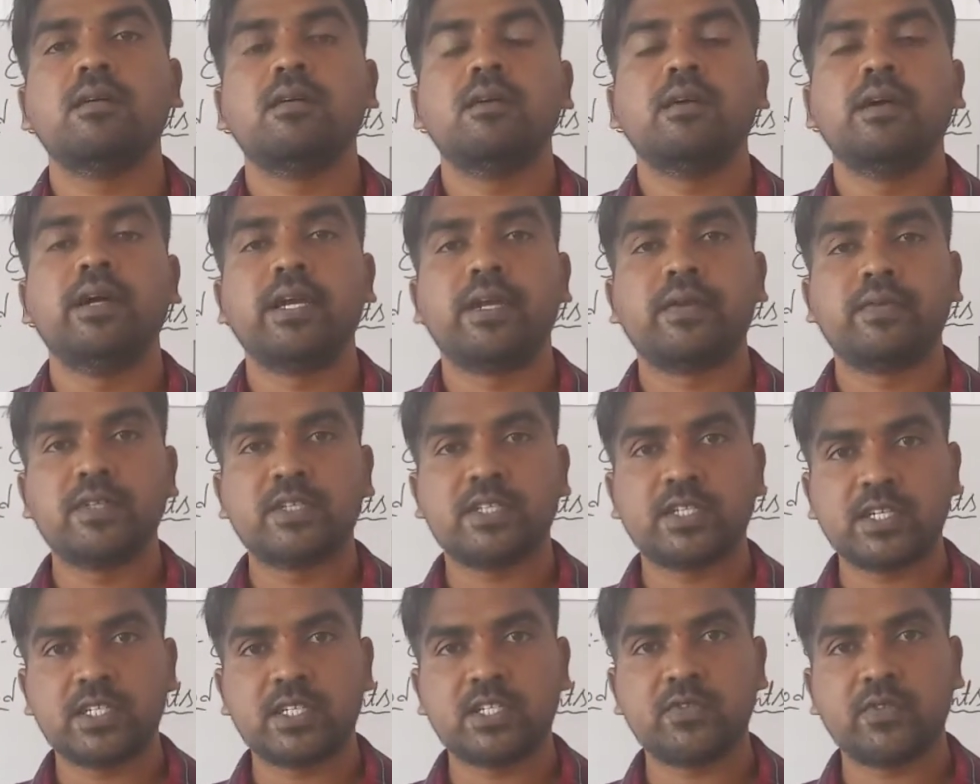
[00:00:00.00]
it will
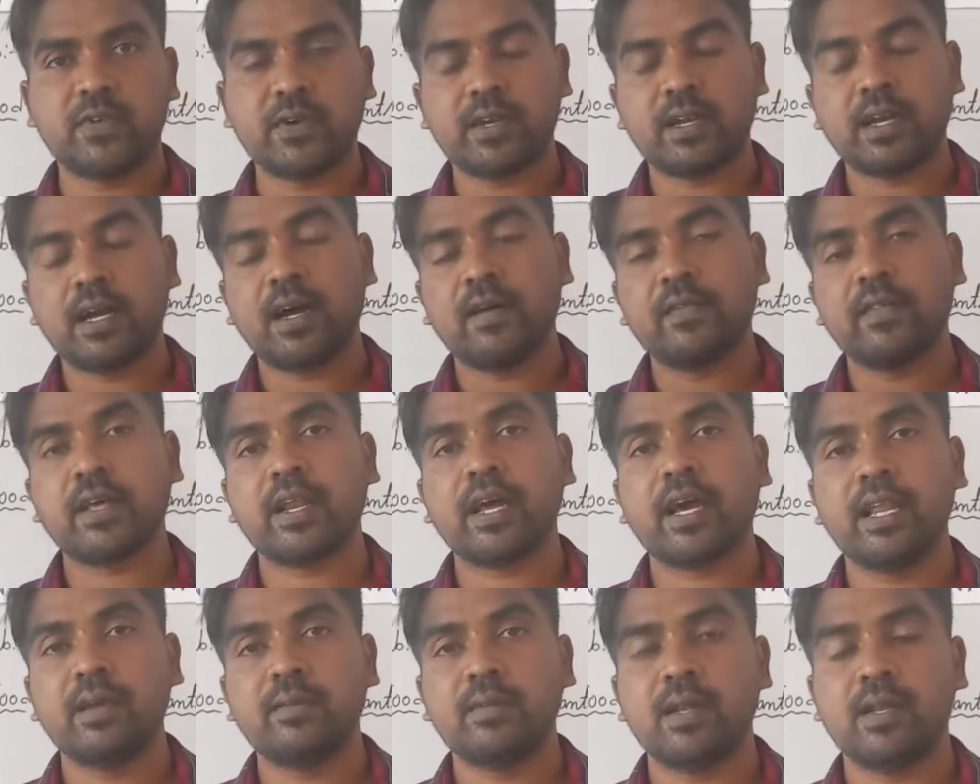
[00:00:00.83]
search for other
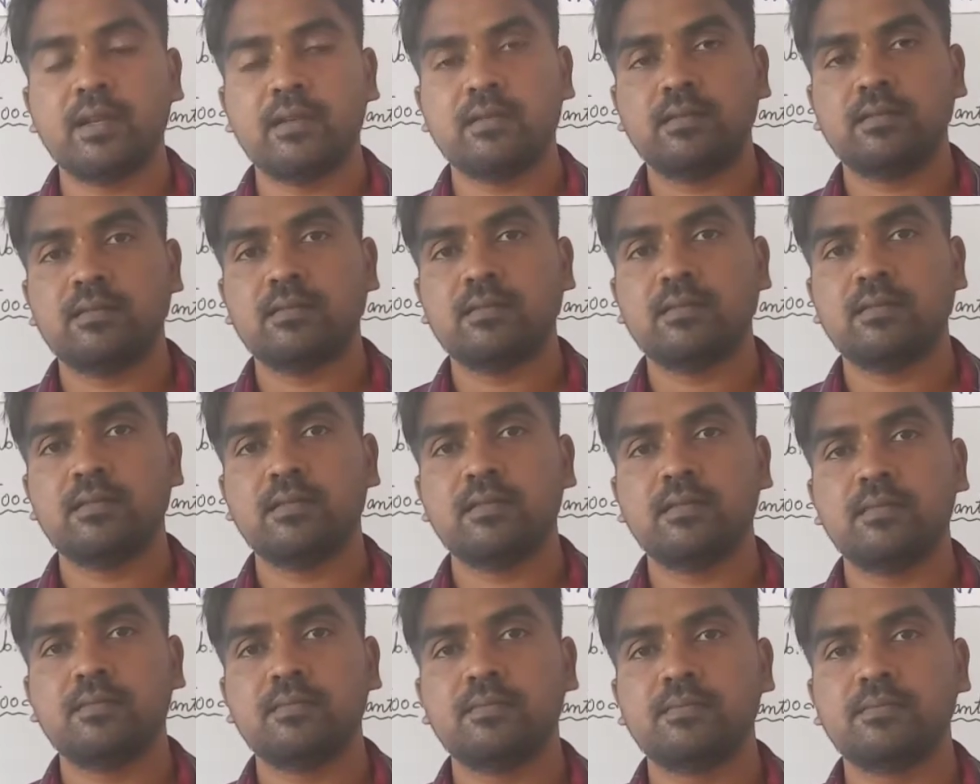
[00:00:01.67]
animal,
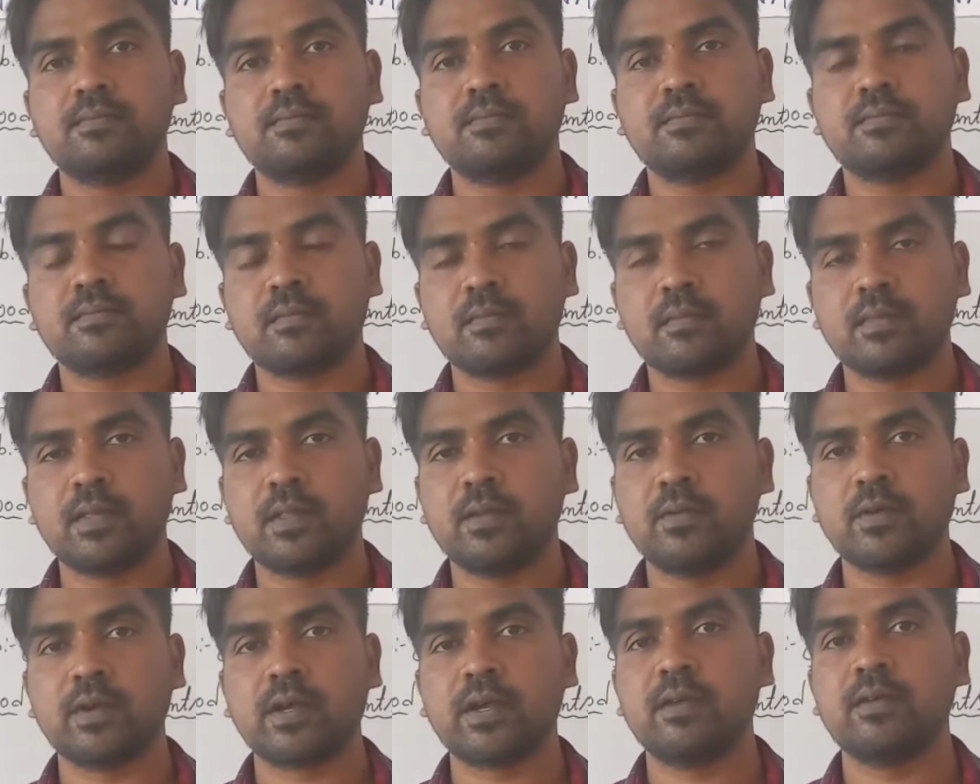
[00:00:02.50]

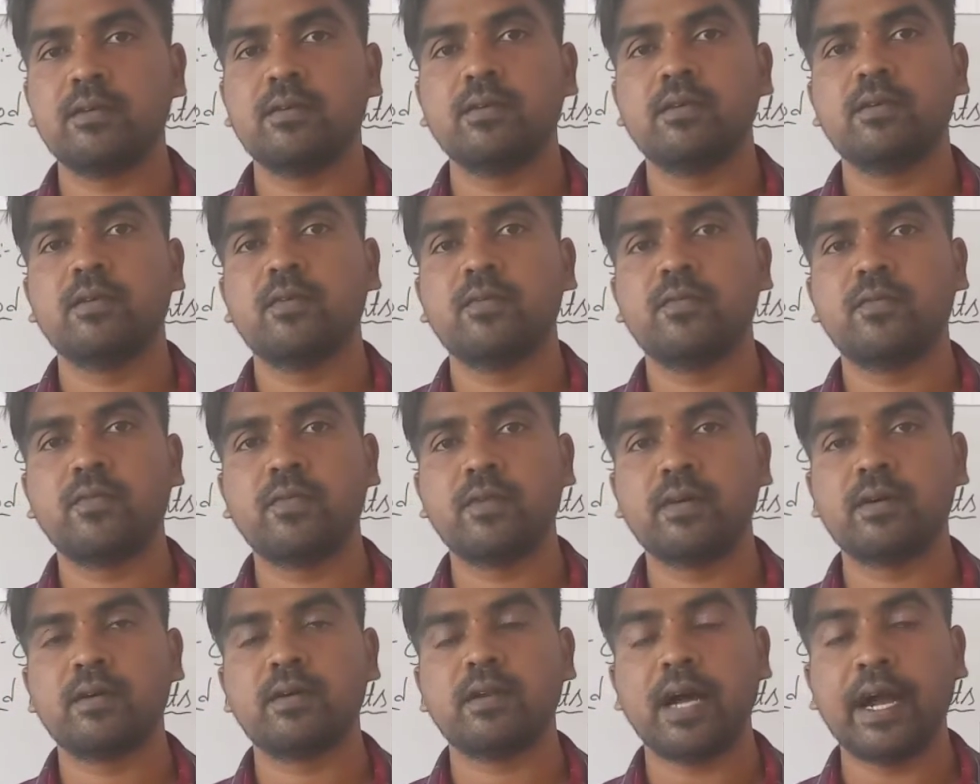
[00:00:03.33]
okay,
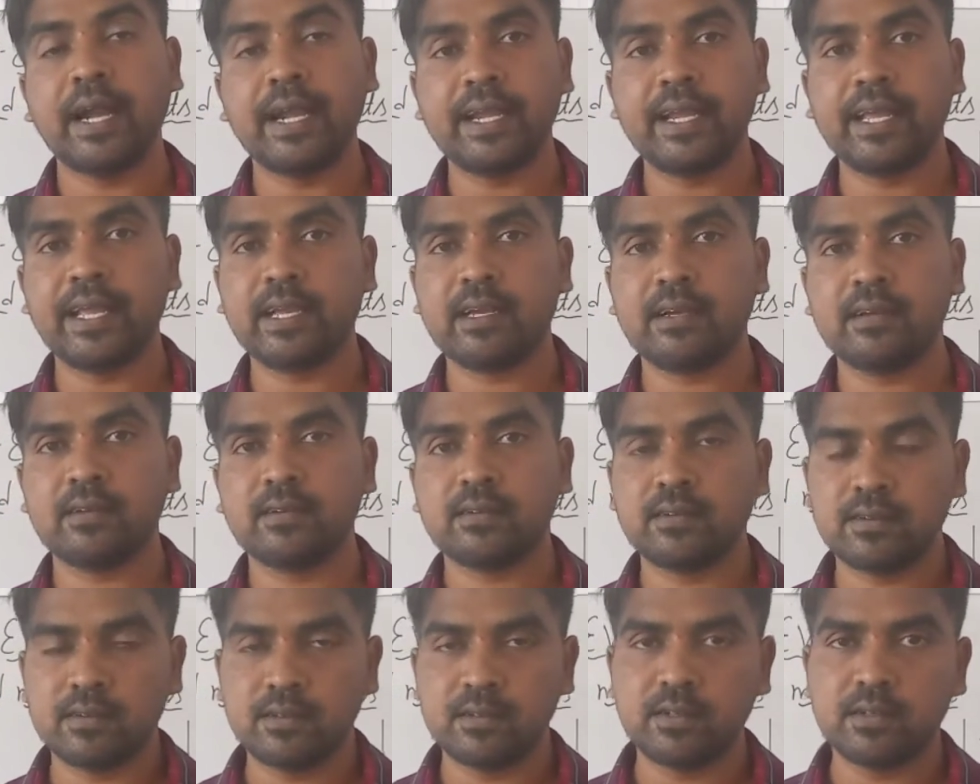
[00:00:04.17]
for
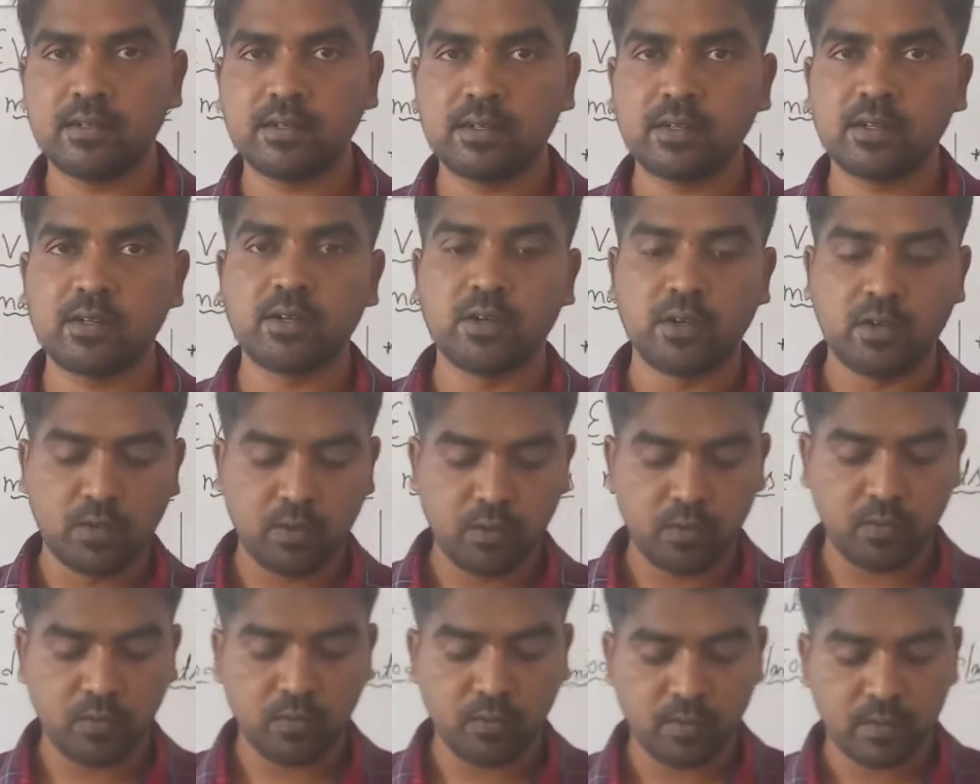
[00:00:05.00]
hunting,
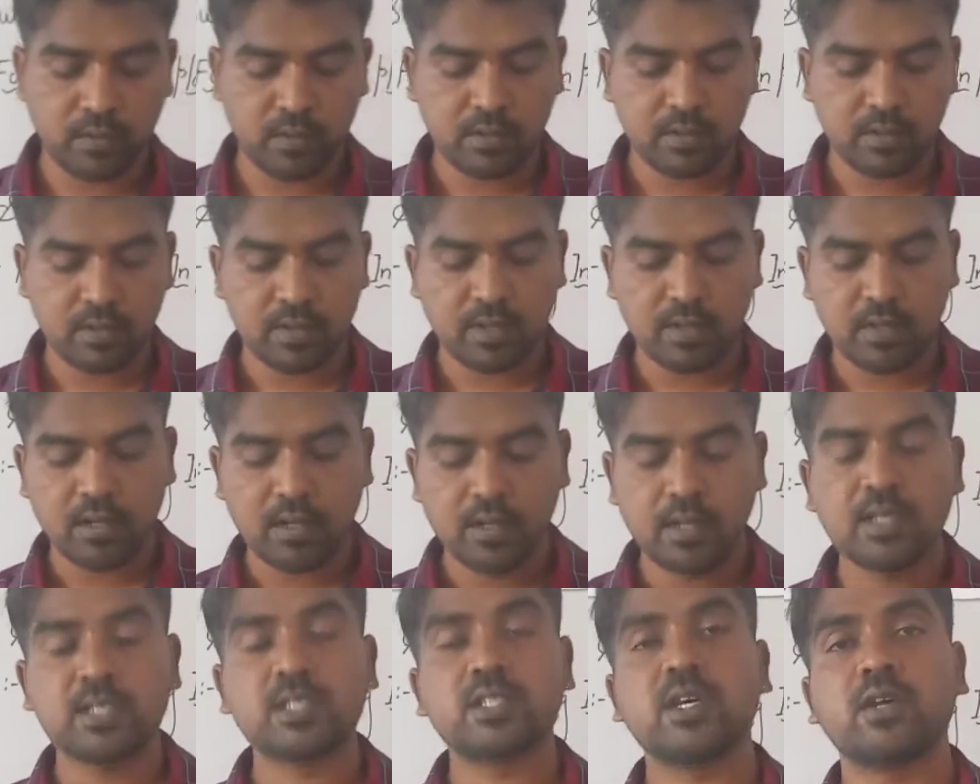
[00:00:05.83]
to
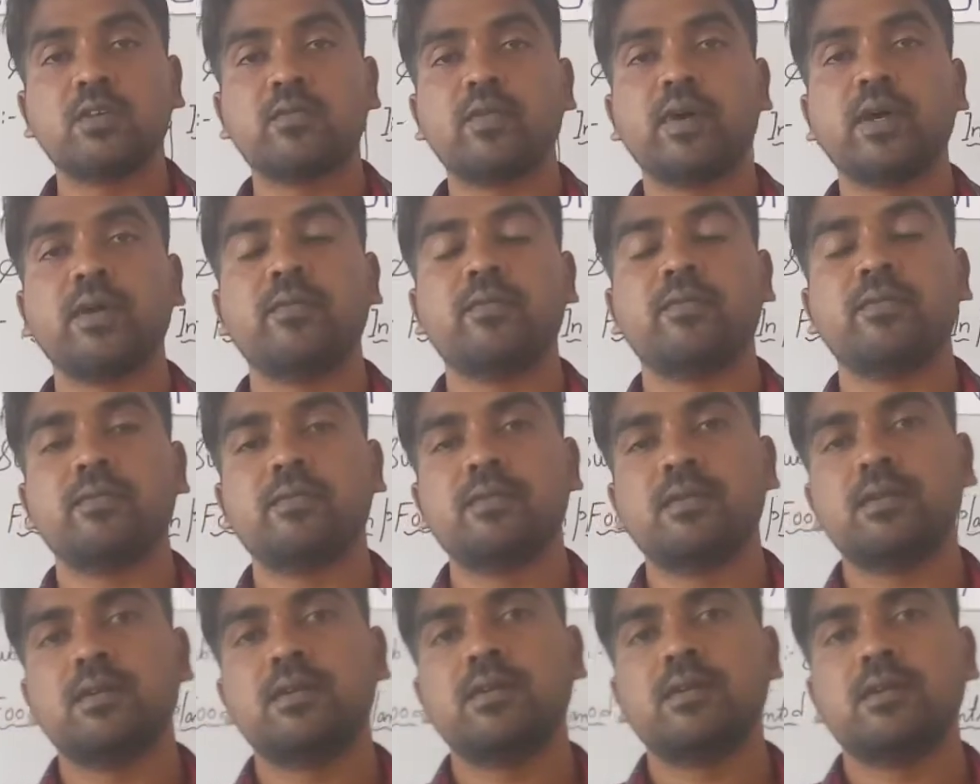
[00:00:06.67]
survive,
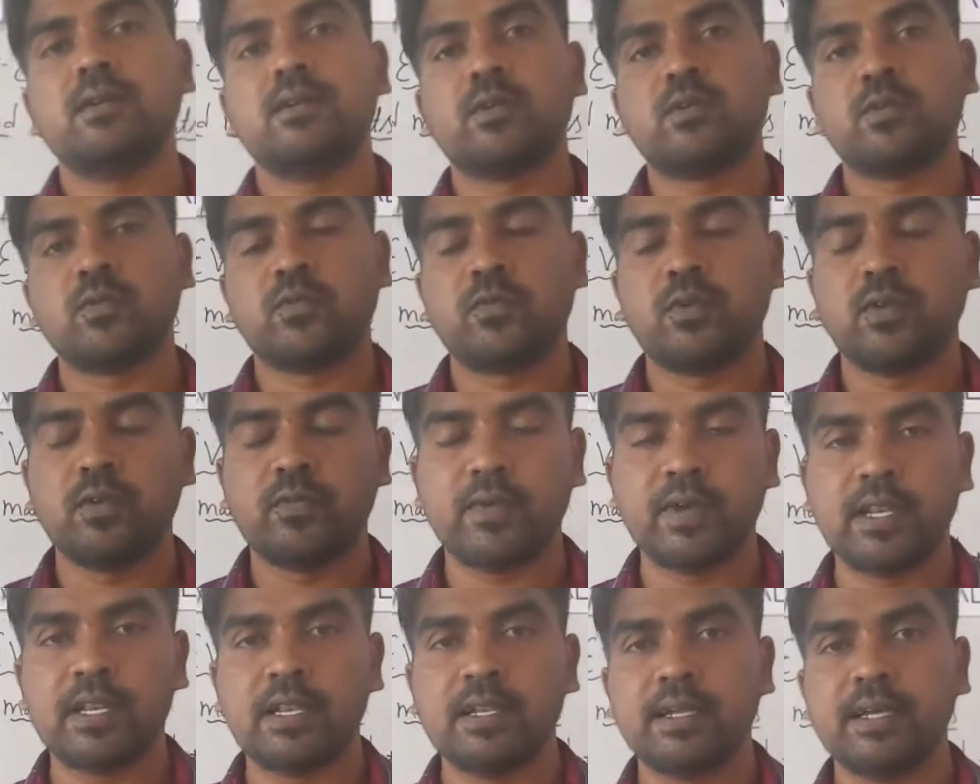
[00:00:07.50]
to
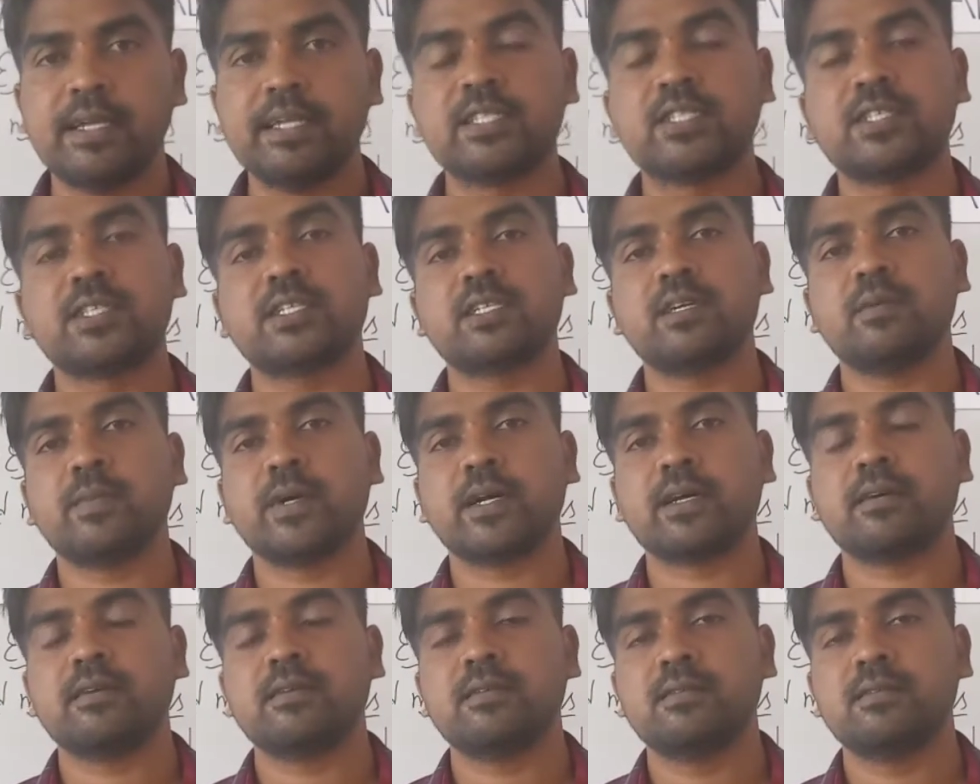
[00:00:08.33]
fulfill its stomach.